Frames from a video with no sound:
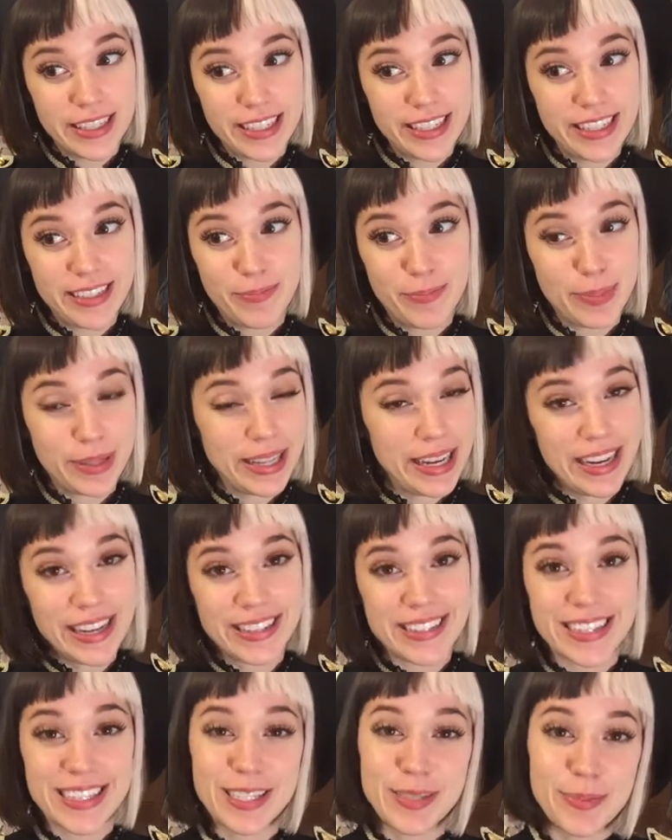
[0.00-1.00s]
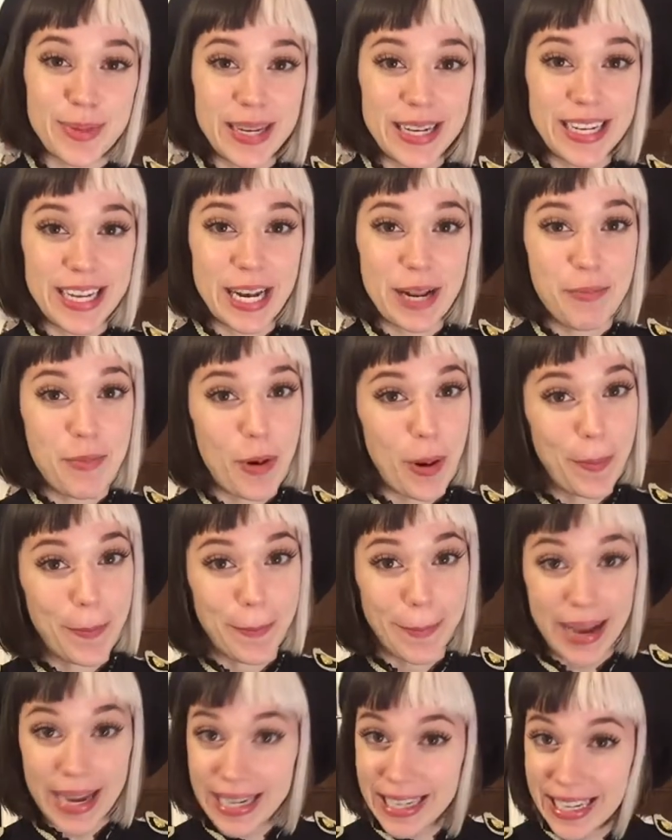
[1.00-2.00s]
any plans on spending any more
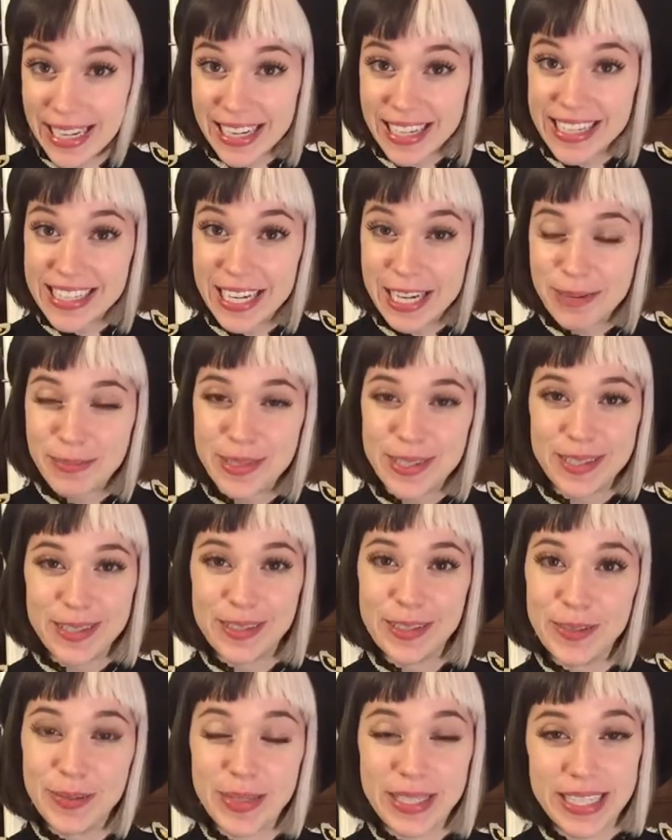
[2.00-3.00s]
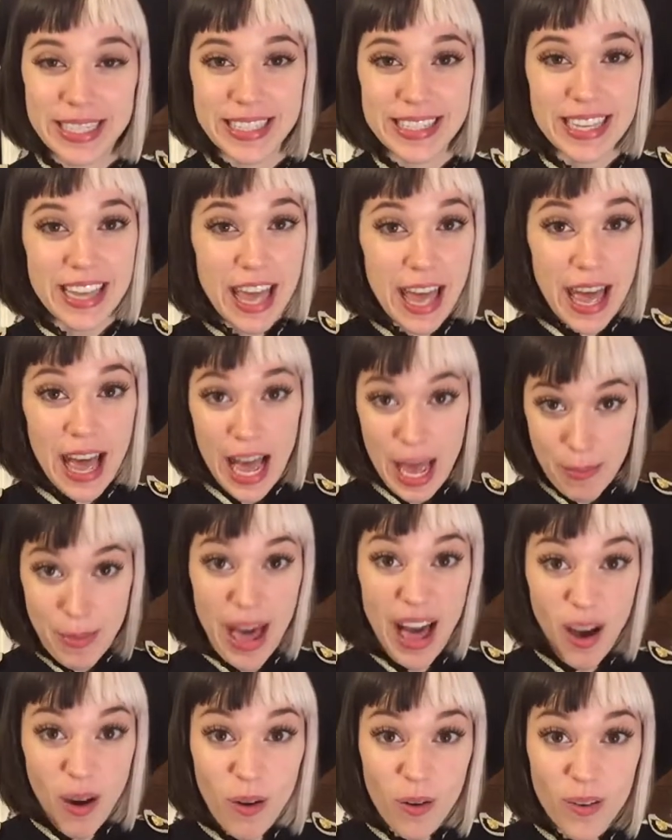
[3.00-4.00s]
money anytime soon because I'm
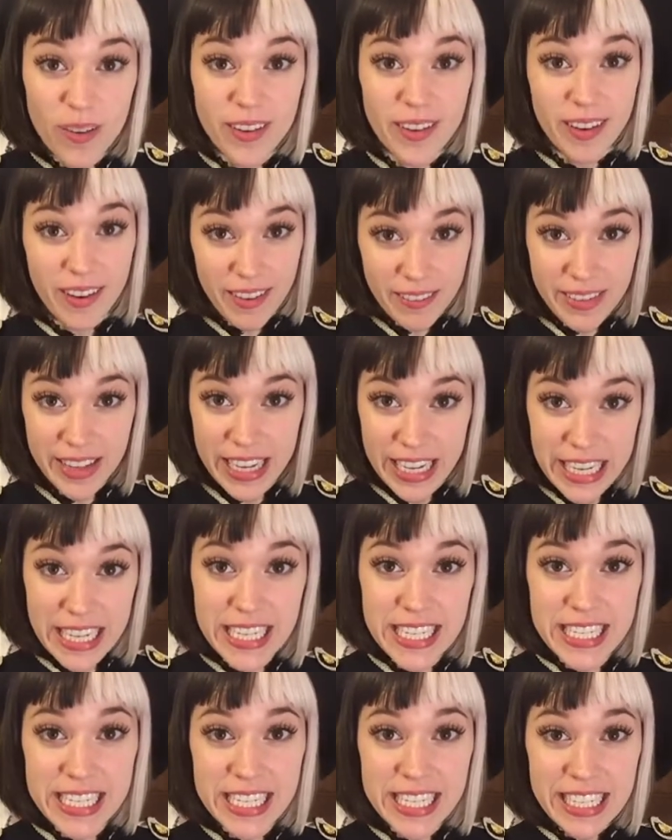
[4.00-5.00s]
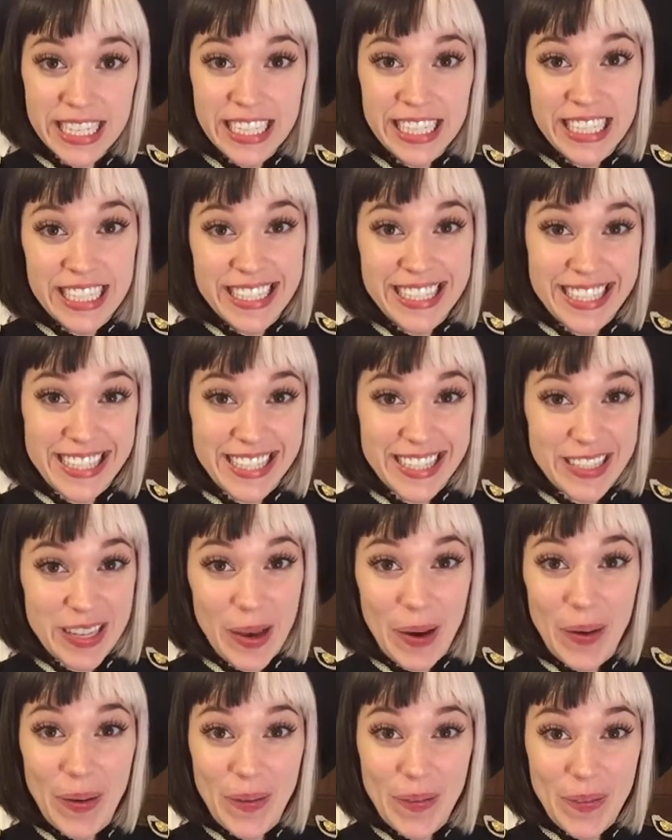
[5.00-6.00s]
out of it.
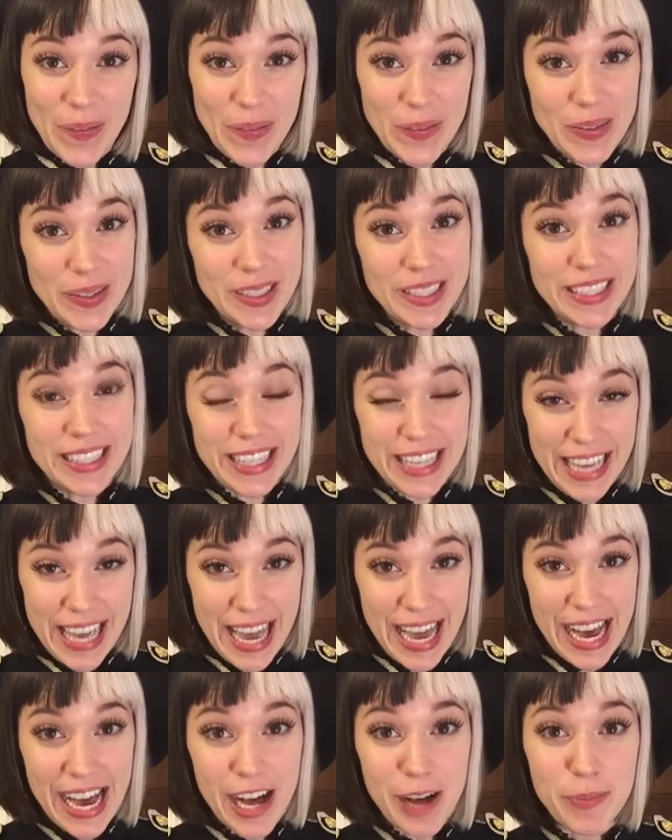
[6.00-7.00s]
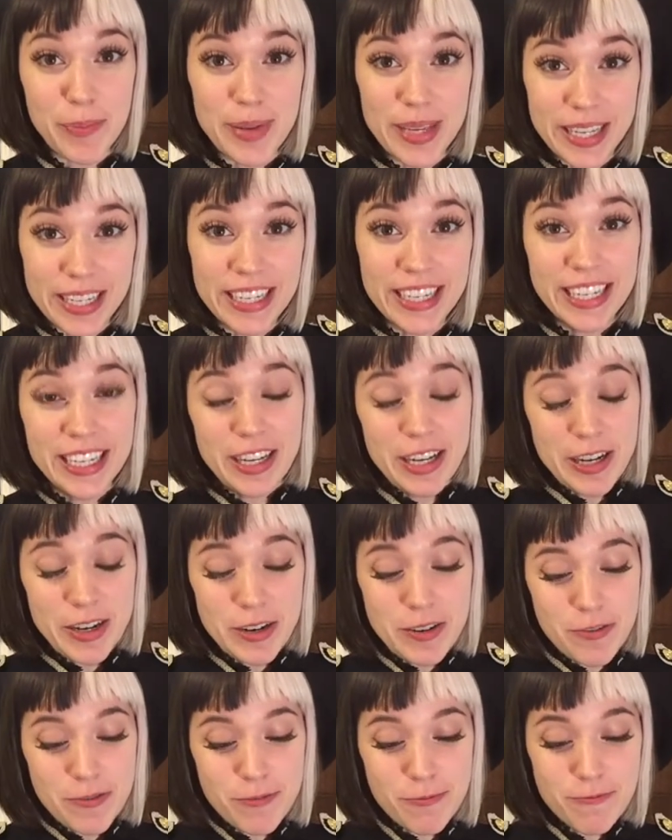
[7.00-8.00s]
So yeah, I'll be
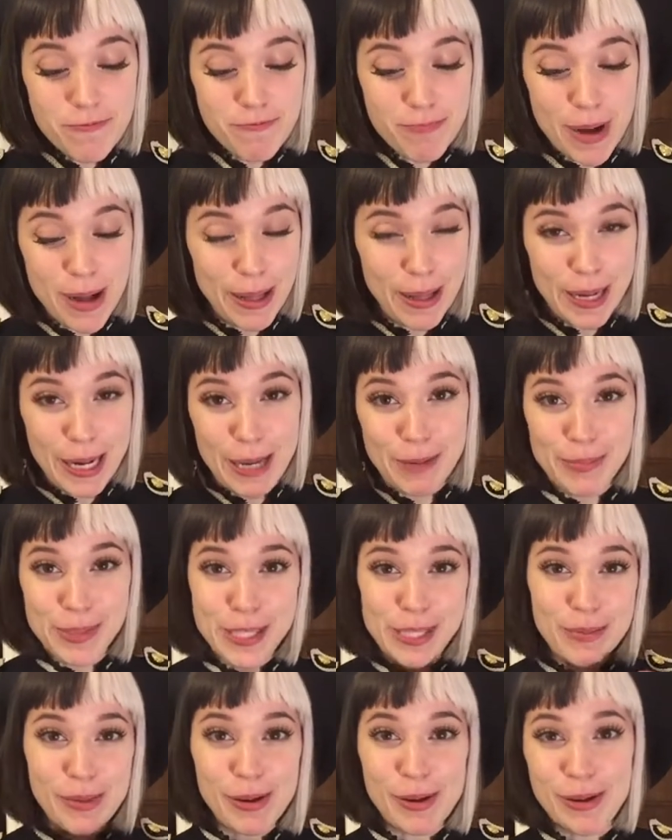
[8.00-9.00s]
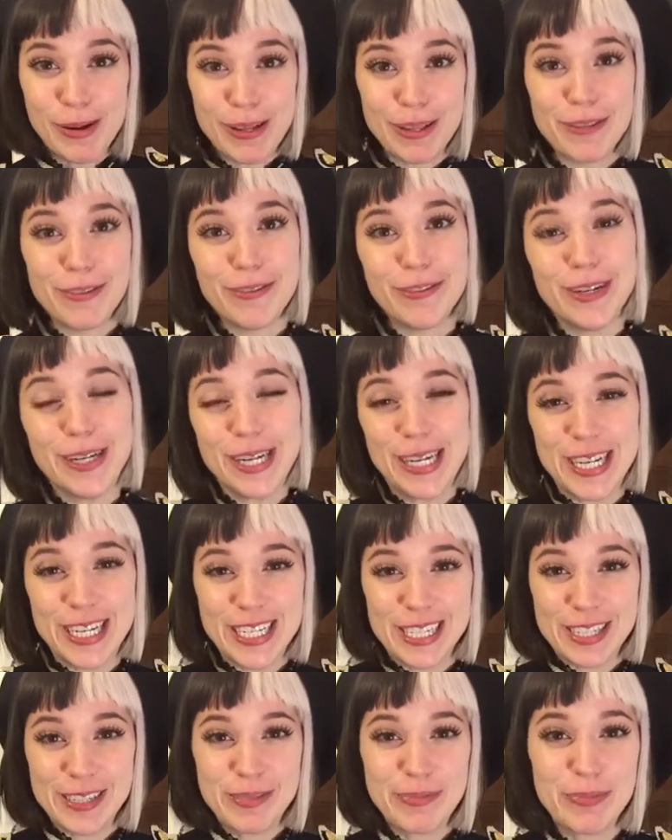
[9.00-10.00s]
pulling up some old
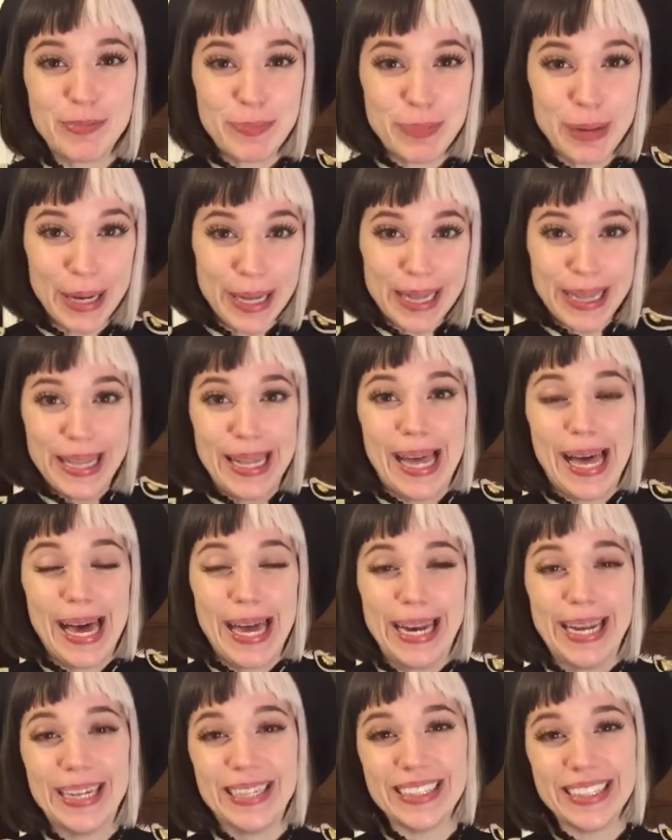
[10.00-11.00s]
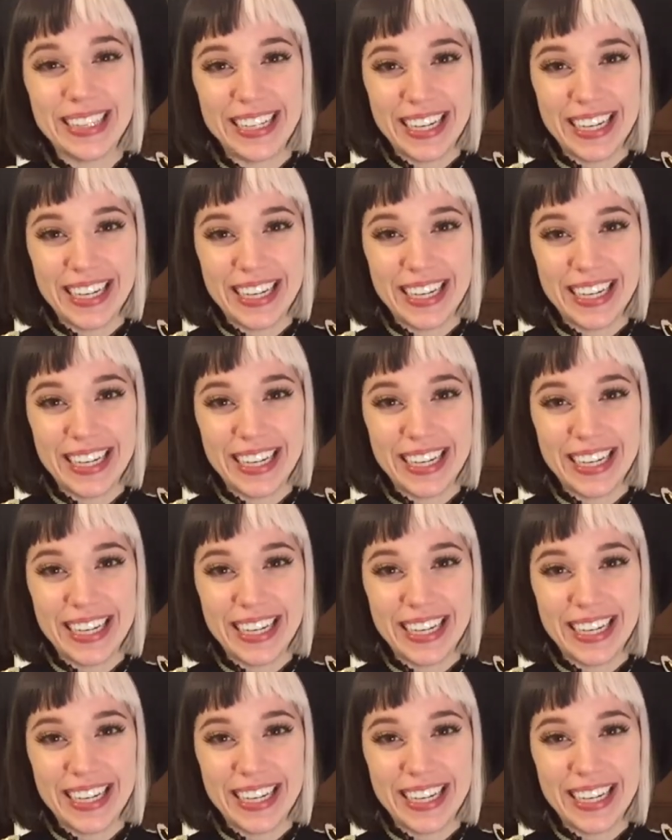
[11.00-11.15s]
footage and putting that out